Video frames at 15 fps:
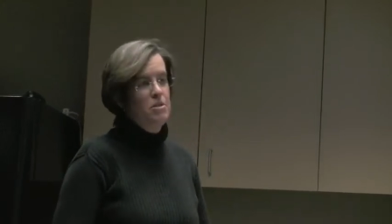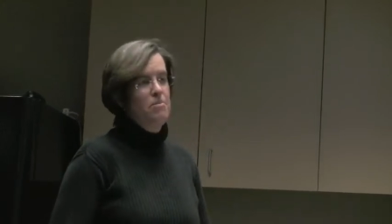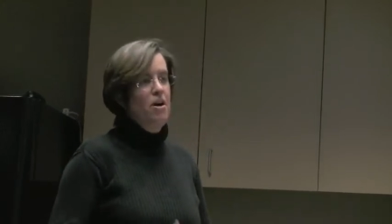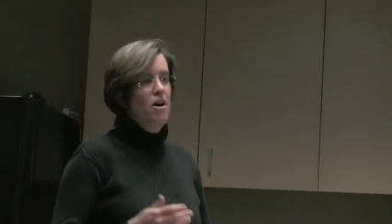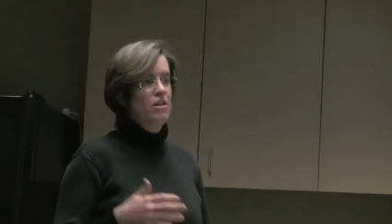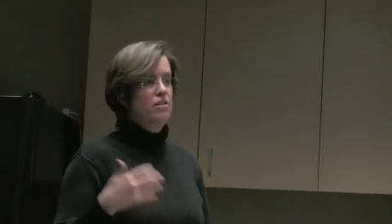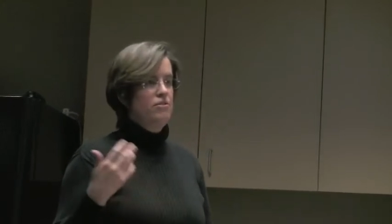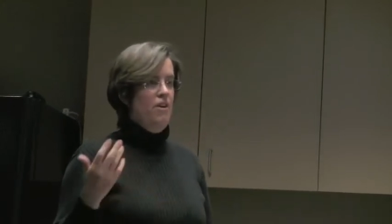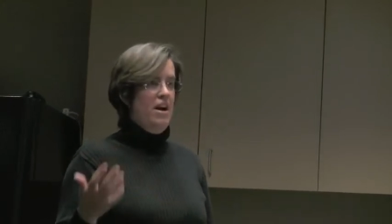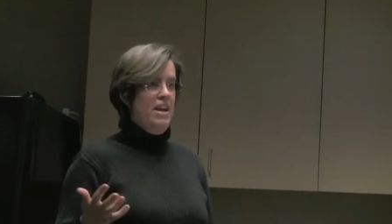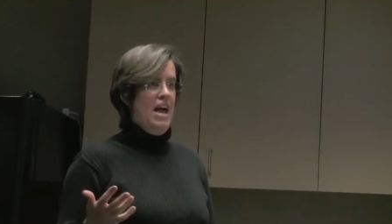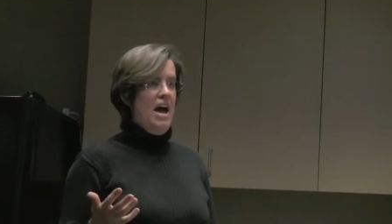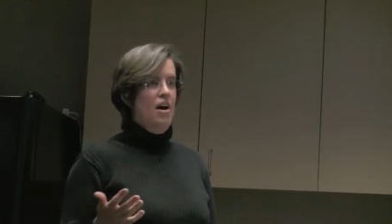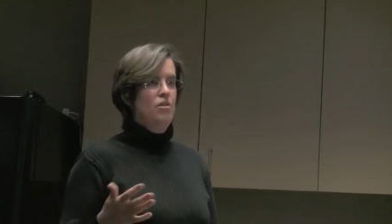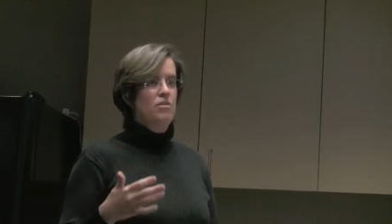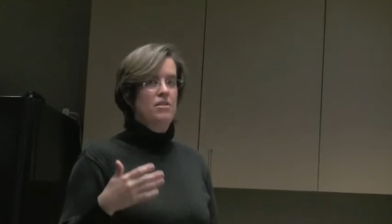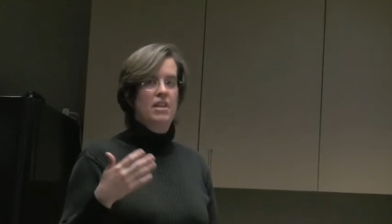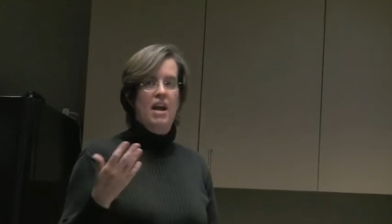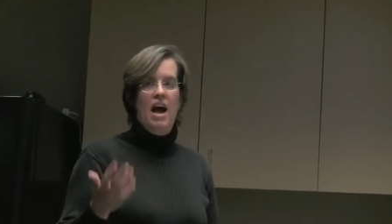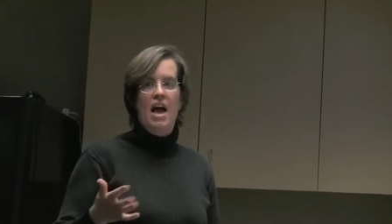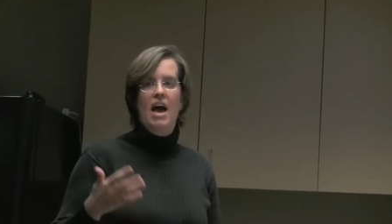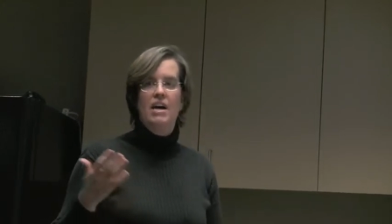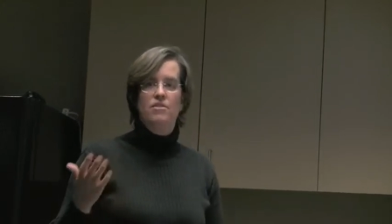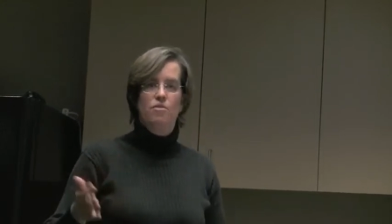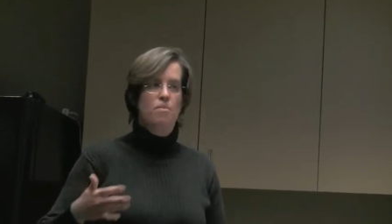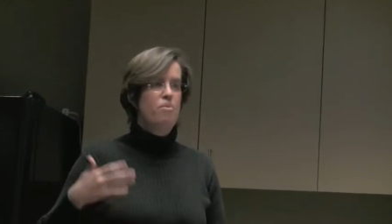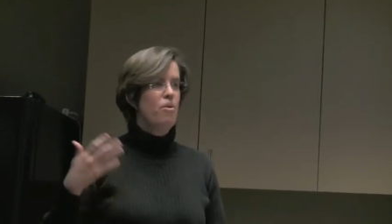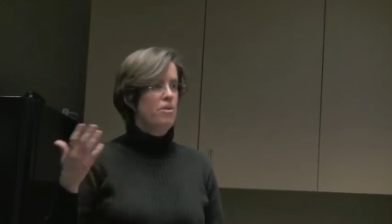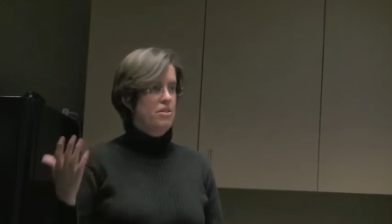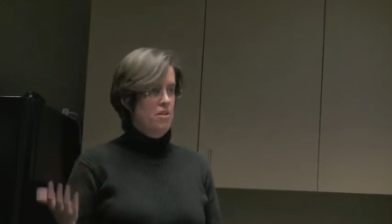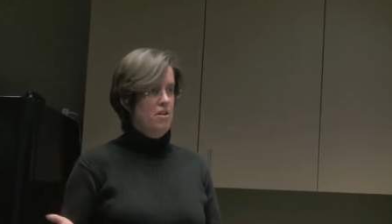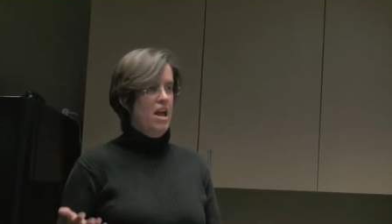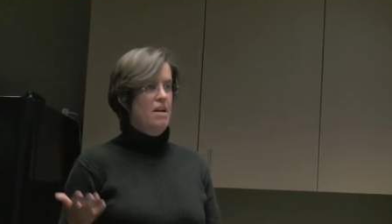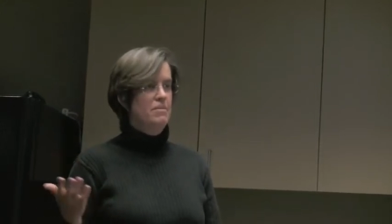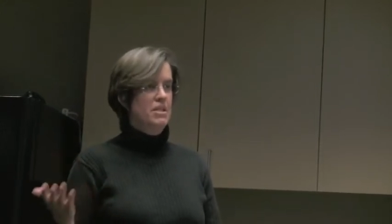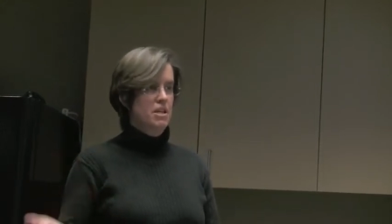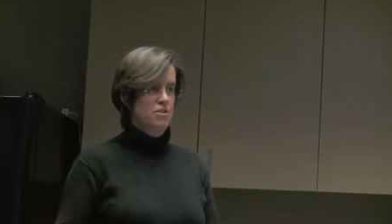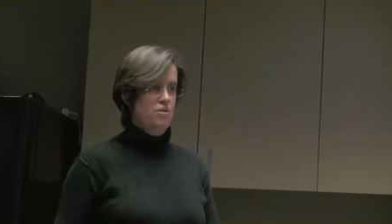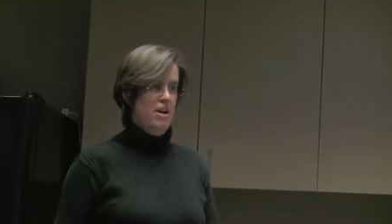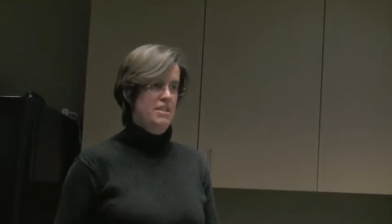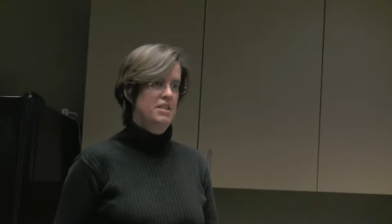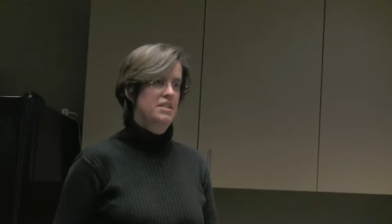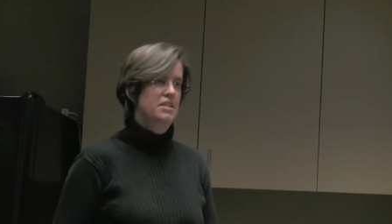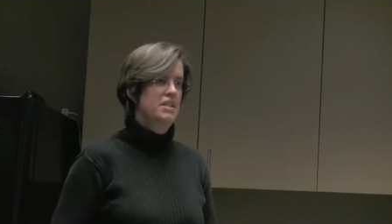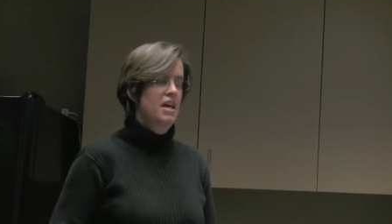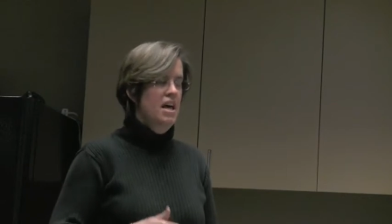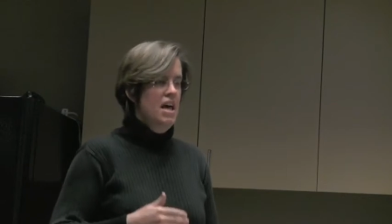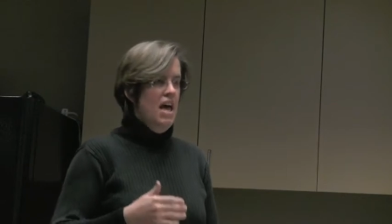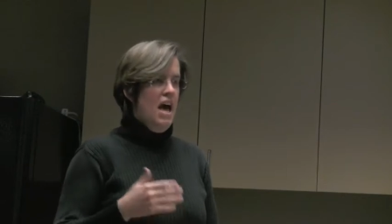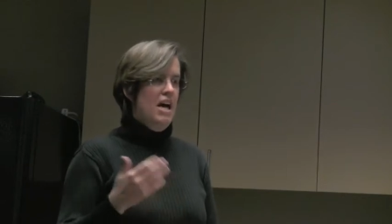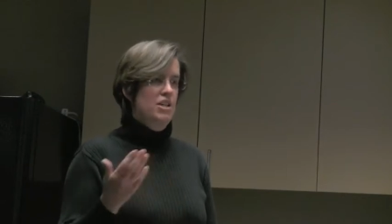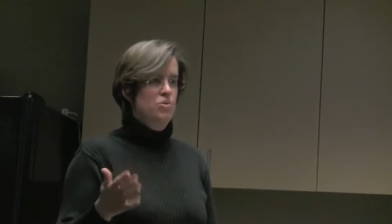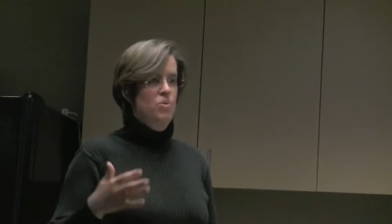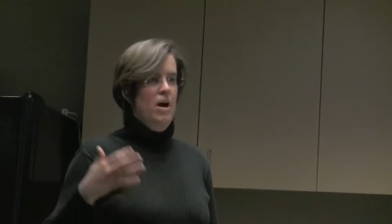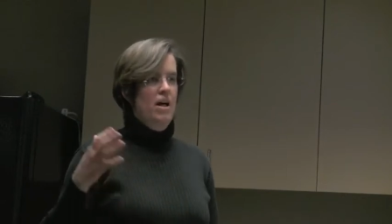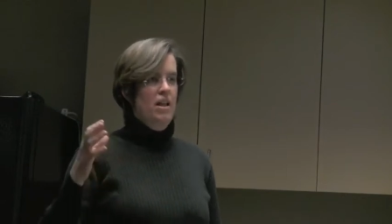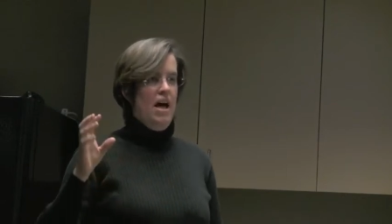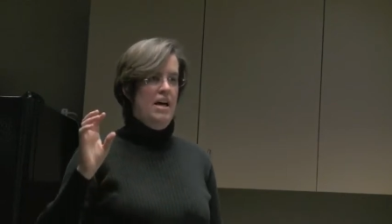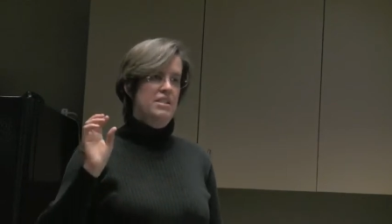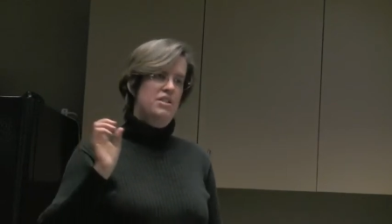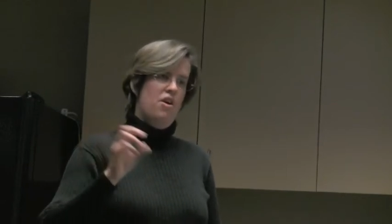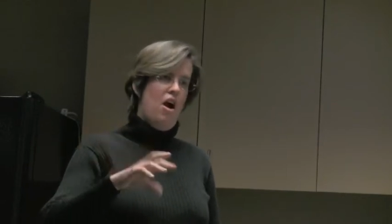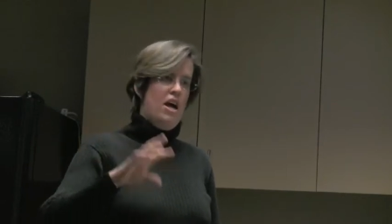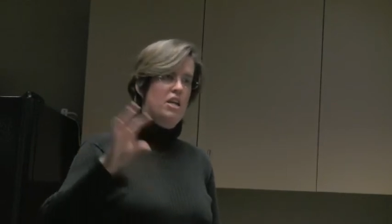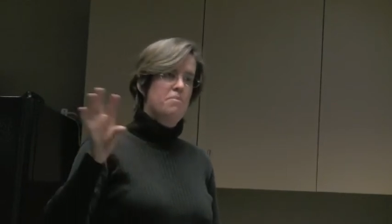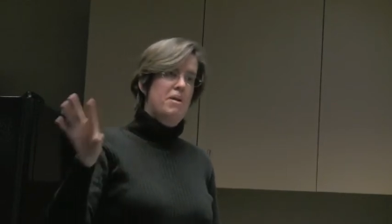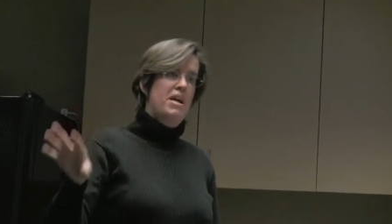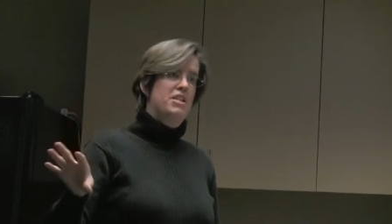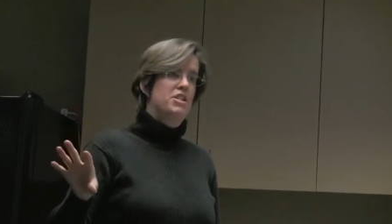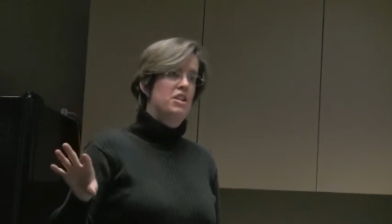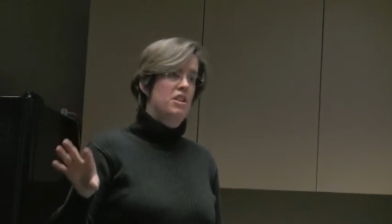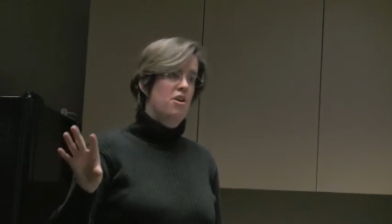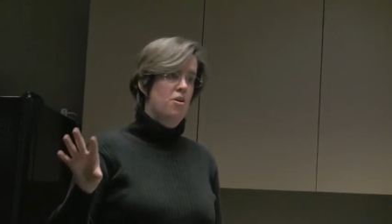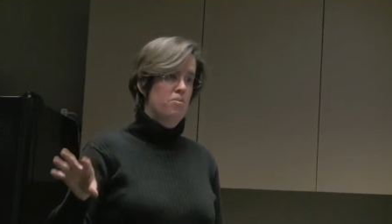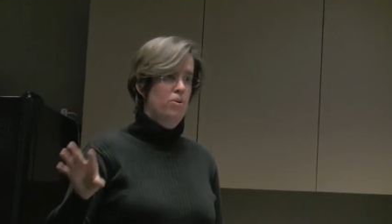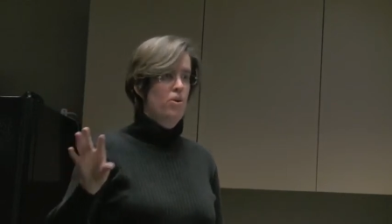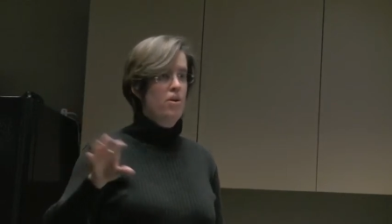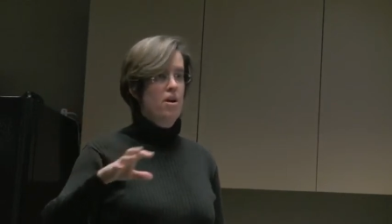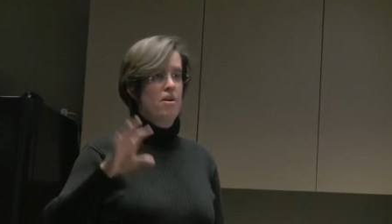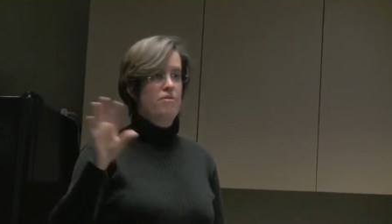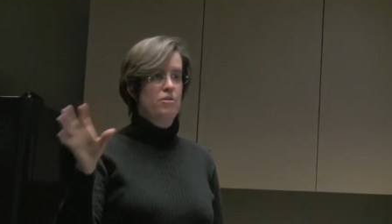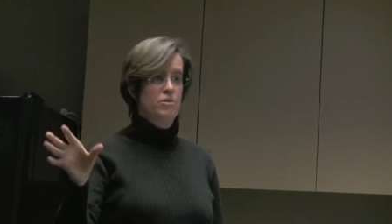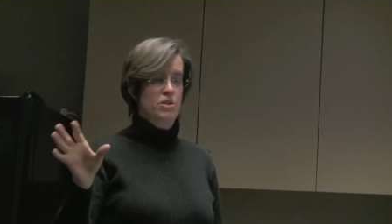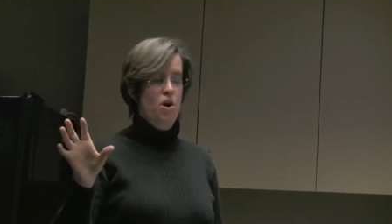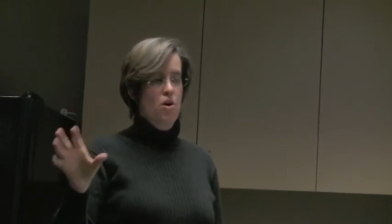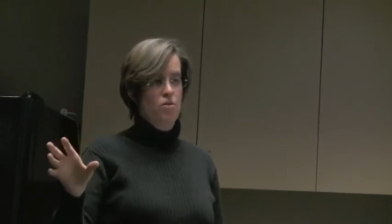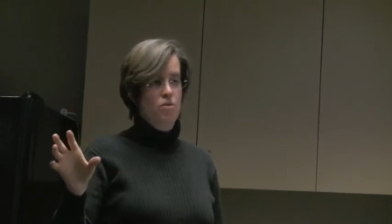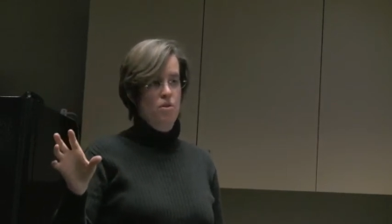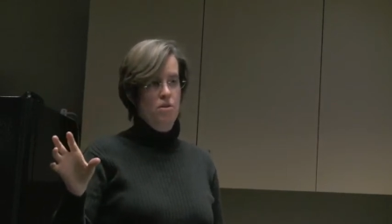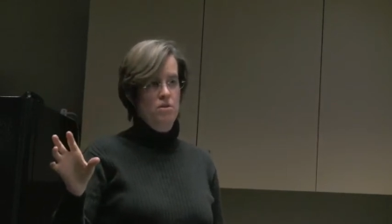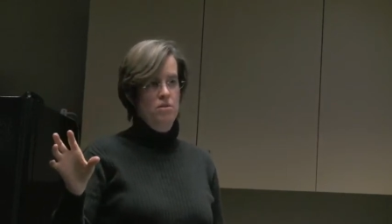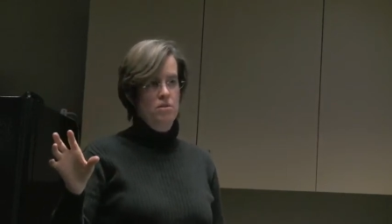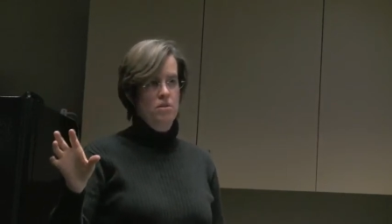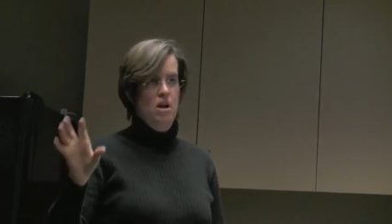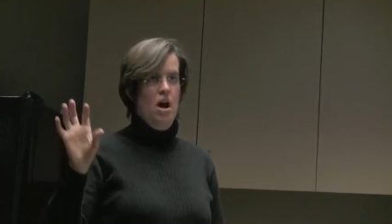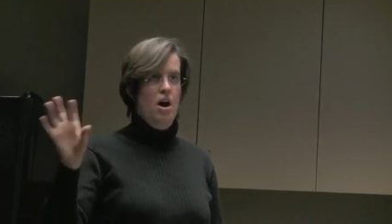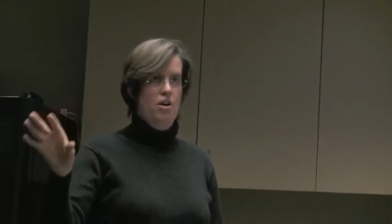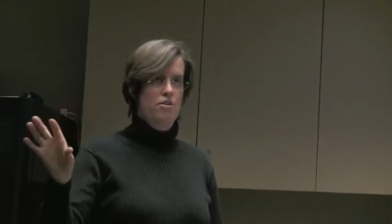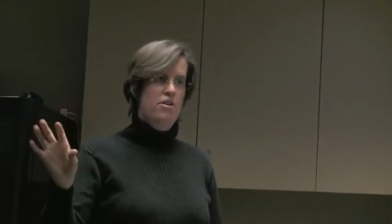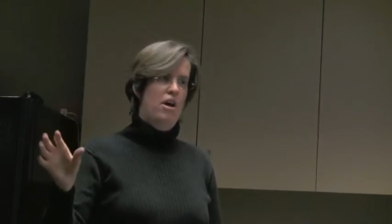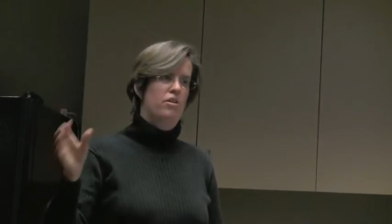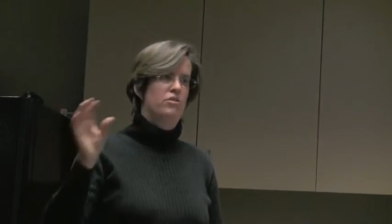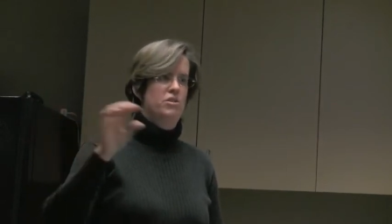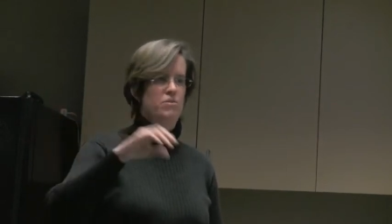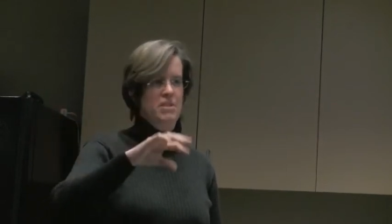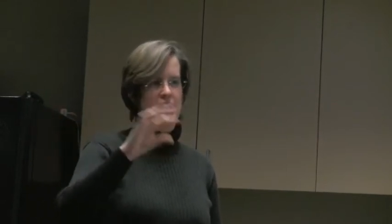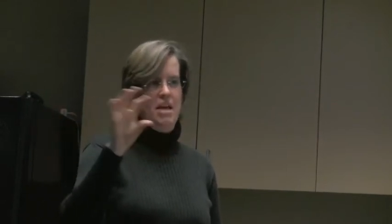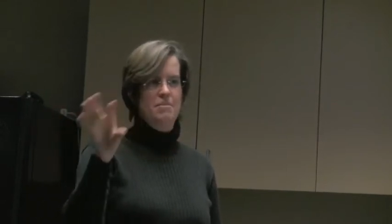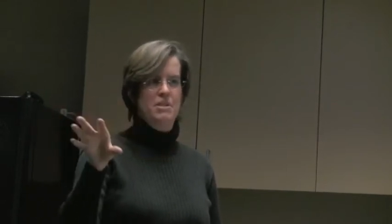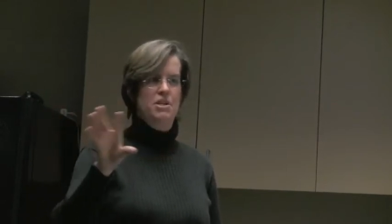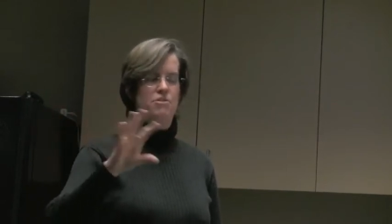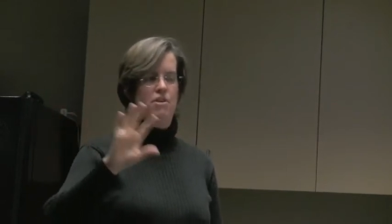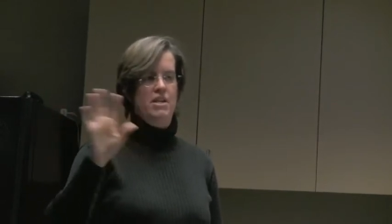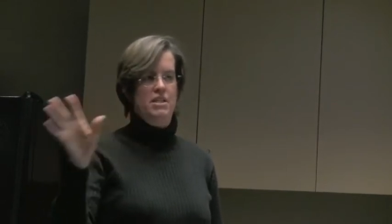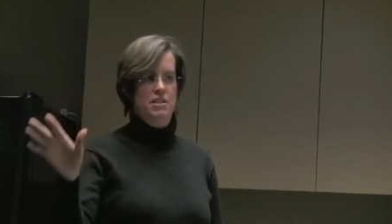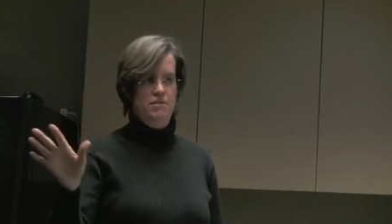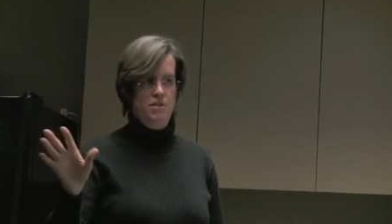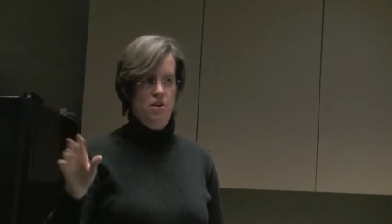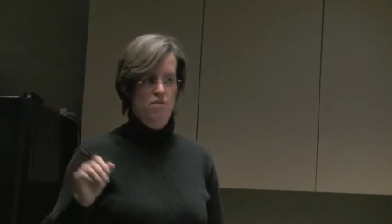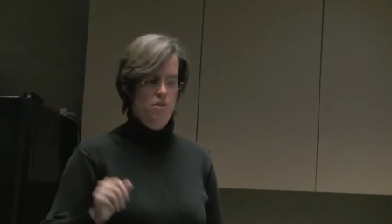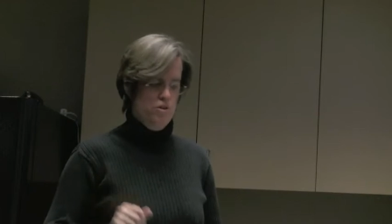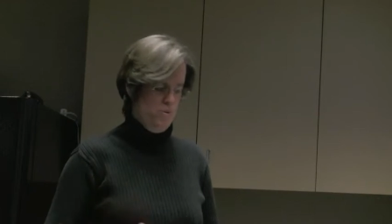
appalled to find out that I had to report their names and addresses, as well as their occupation and their employer if it was over one hundred dollars. If it was names and addresses, if it's over